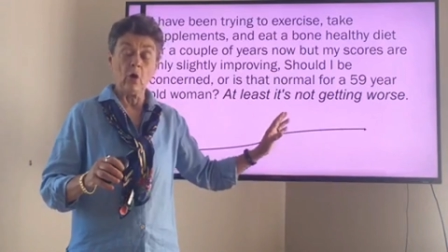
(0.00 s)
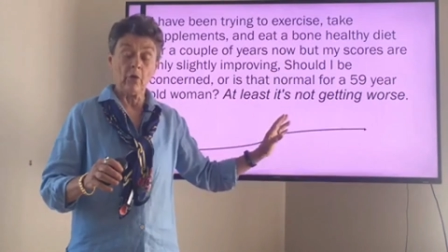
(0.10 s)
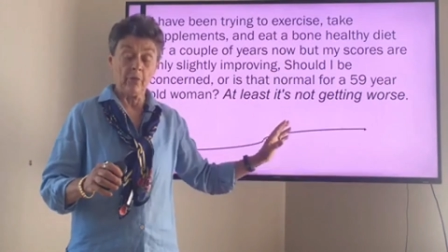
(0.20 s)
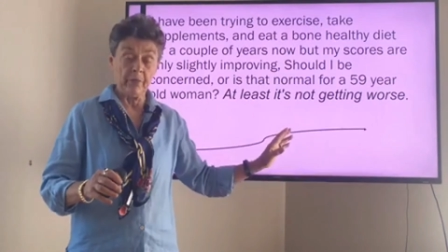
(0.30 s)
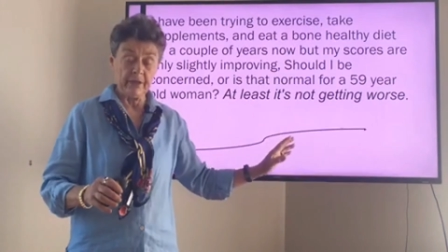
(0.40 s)

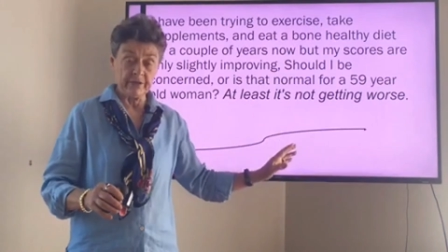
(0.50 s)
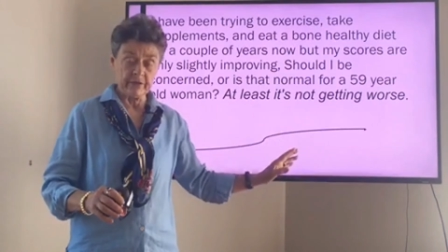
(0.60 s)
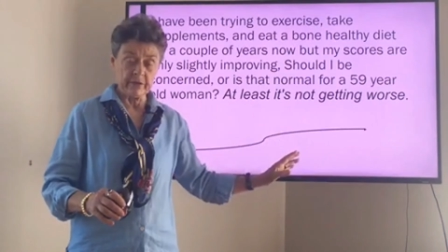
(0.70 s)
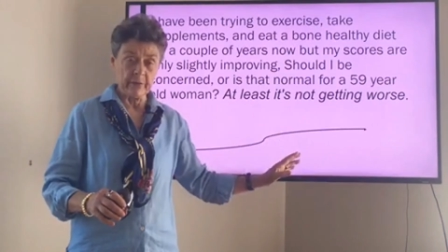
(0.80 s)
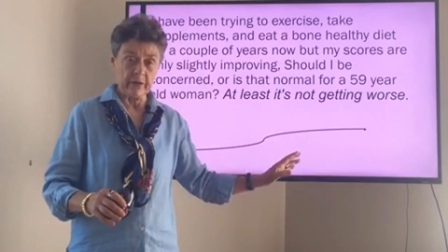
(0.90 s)
all the
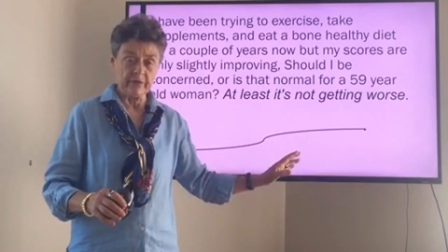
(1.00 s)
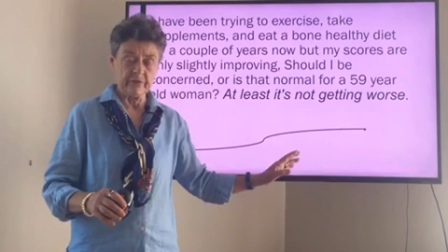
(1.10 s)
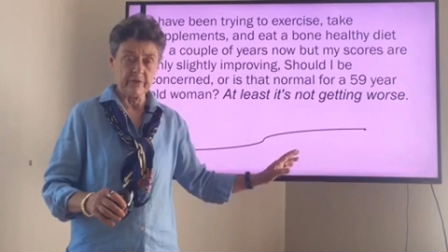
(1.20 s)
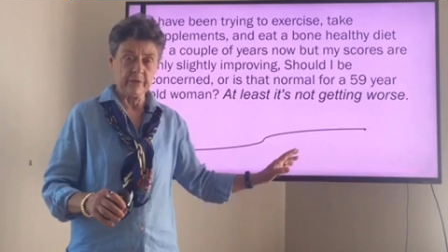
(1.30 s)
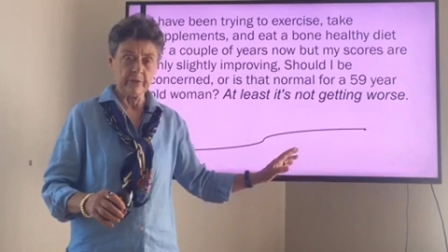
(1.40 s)
basics
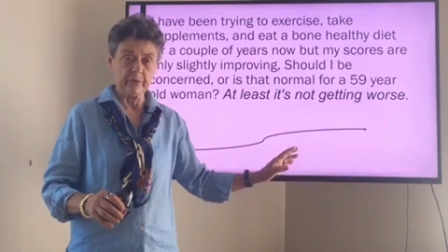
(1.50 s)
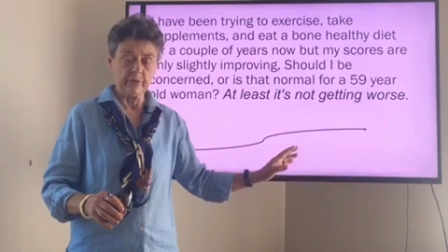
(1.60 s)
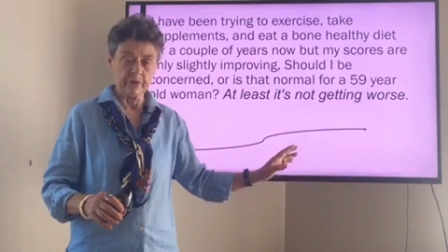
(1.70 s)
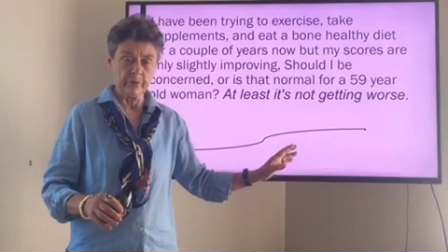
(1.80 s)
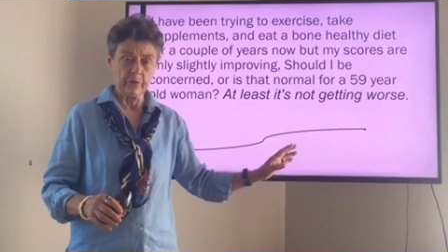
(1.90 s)
parts of the Better
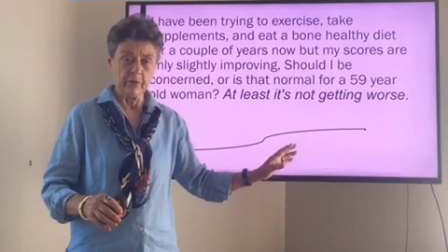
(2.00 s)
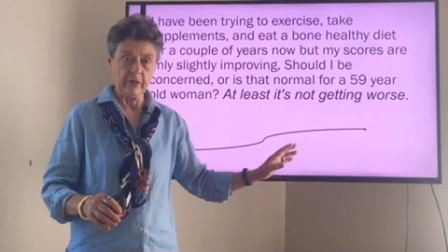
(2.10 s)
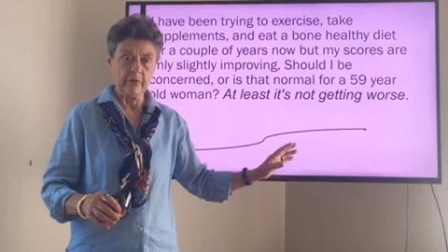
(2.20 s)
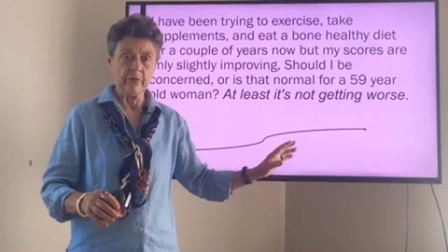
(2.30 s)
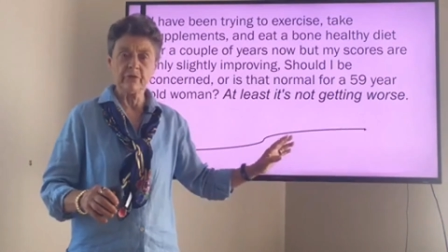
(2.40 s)
Bones
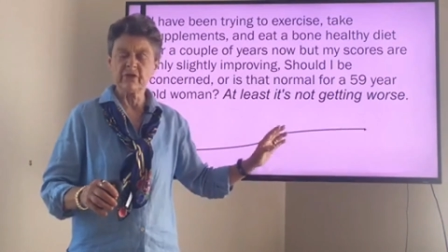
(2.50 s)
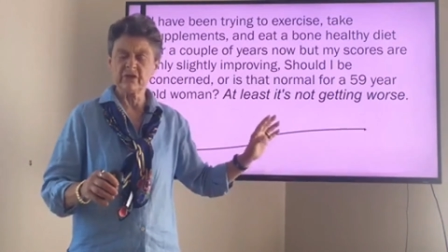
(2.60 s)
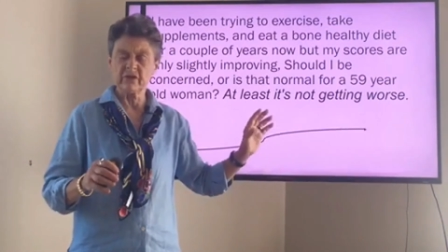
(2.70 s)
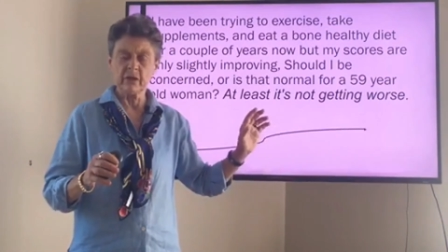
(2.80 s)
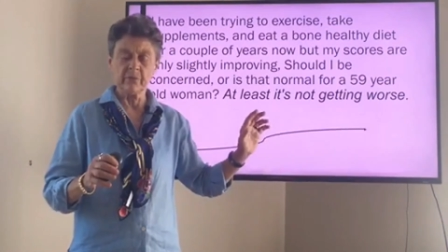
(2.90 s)
program
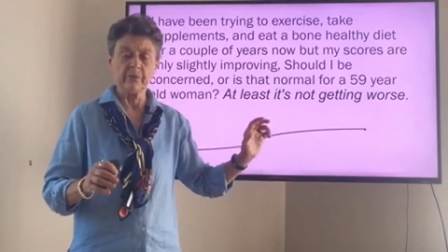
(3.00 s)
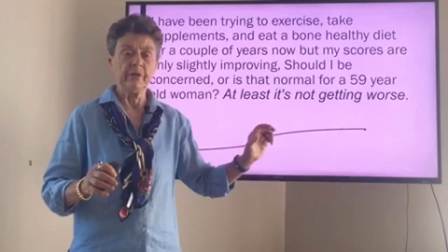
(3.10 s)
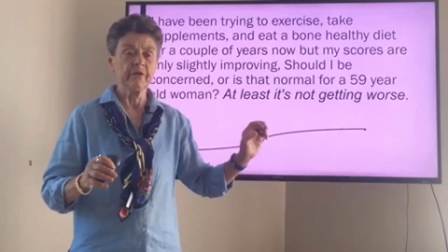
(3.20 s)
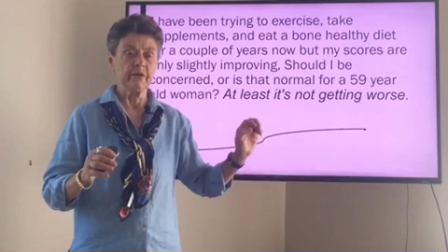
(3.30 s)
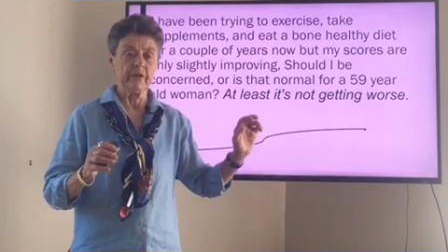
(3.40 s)
uses
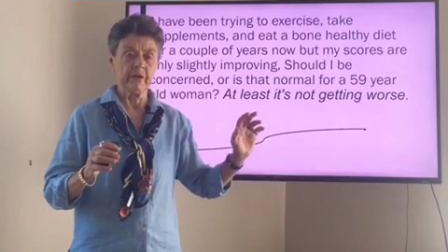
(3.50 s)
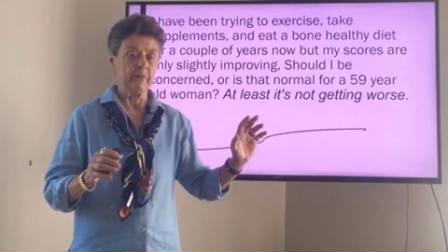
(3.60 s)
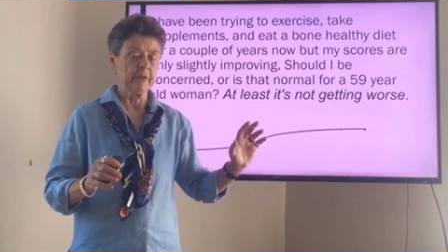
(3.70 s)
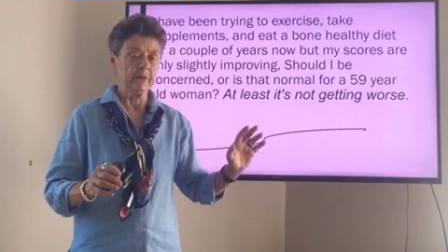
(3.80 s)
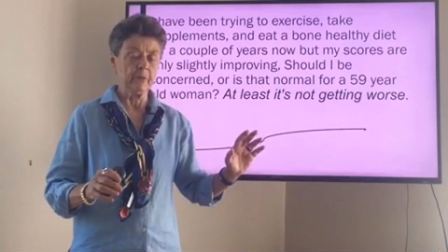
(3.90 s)
supplements like
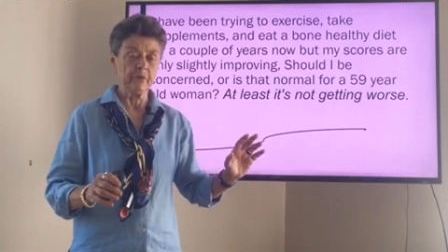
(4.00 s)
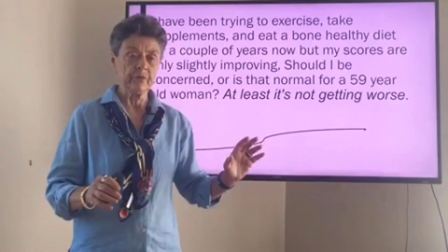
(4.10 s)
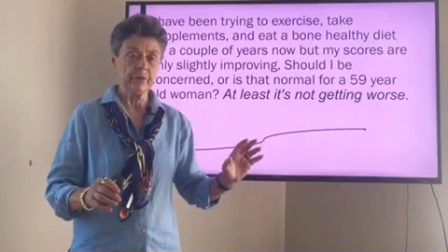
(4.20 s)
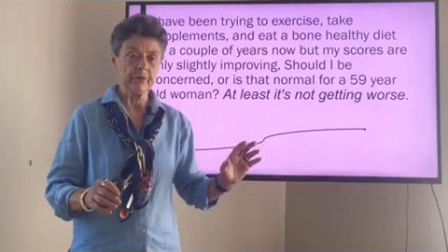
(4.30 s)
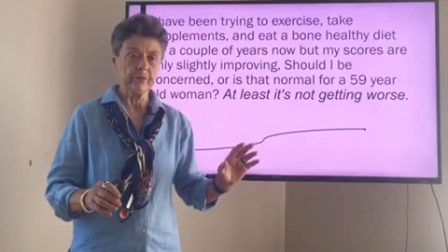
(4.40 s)
the Better
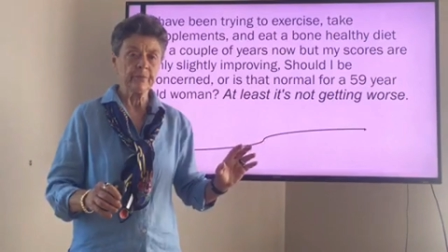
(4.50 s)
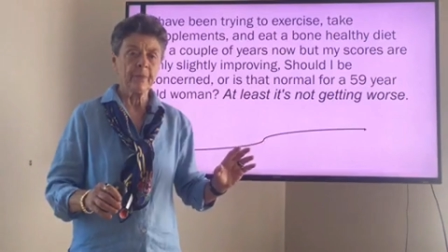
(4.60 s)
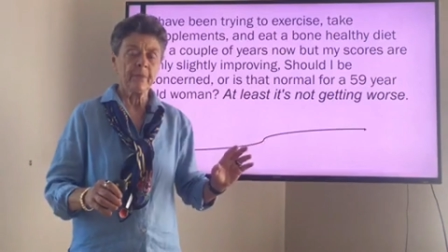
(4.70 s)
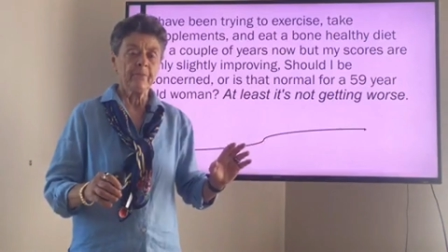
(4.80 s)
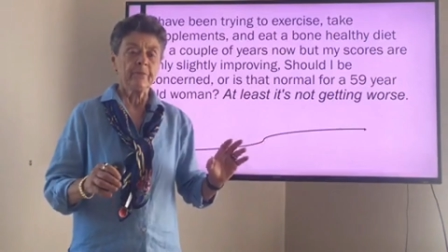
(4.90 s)
Bones Builder,
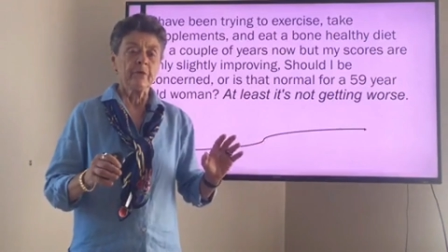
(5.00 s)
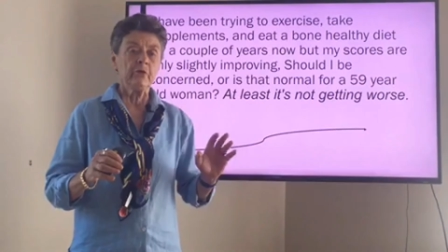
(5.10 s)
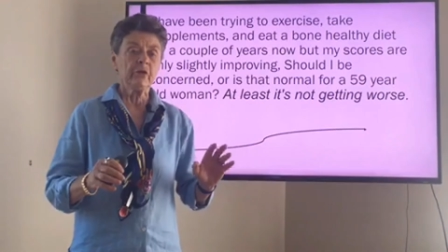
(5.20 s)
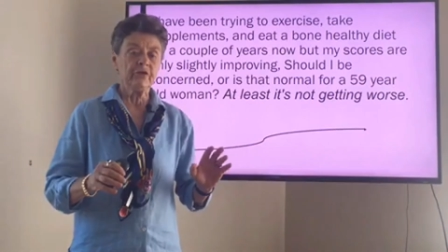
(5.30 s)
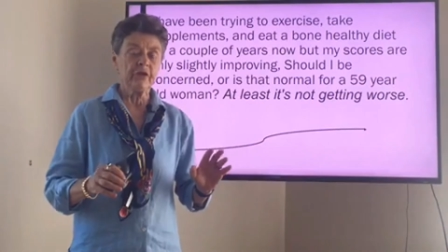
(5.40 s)

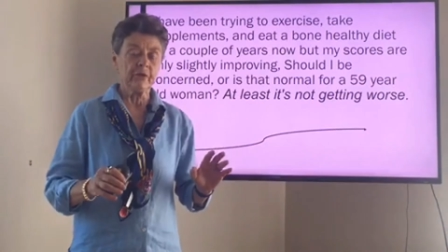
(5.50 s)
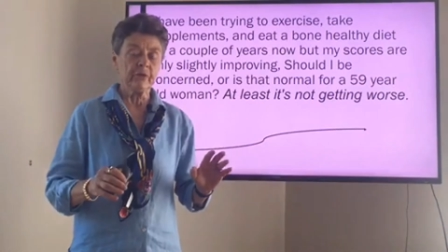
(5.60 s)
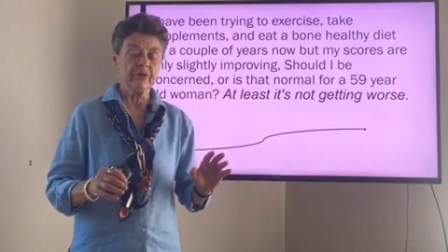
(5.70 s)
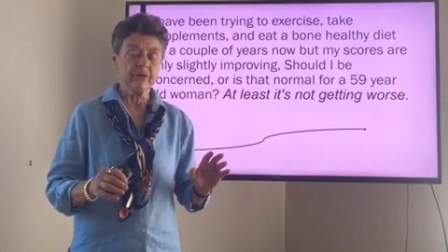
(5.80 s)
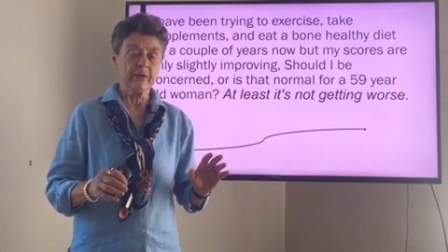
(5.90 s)
you can
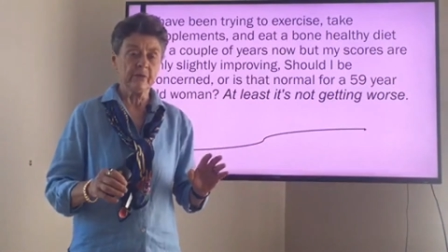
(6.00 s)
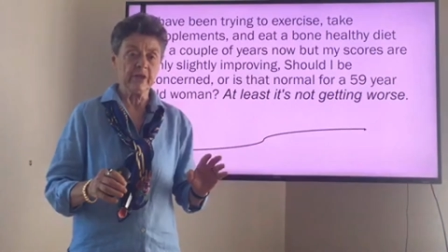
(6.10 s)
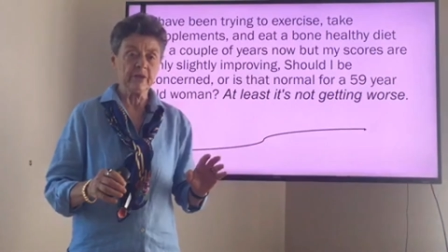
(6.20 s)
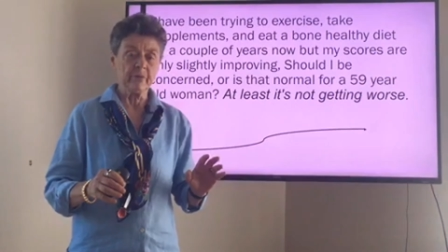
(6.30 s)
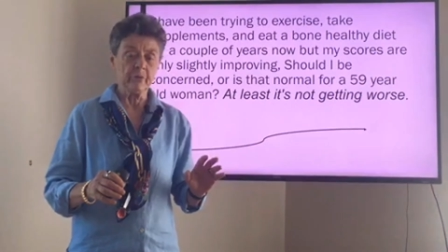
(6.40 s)
generally
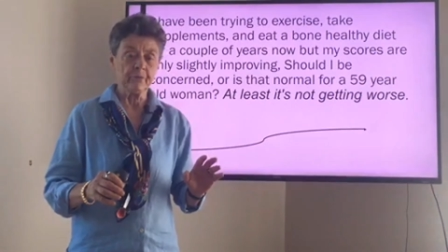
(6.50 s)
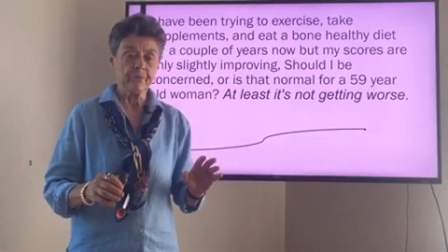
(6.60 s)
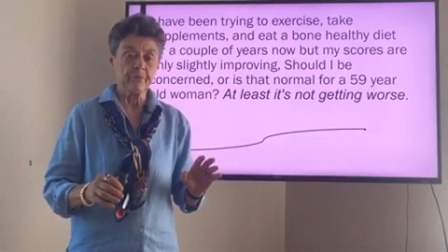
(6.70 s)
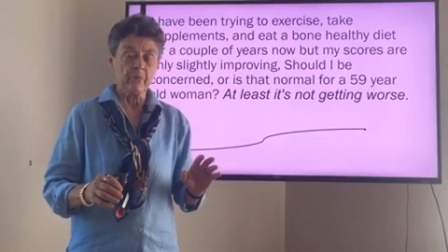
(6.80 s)
stabilize bone.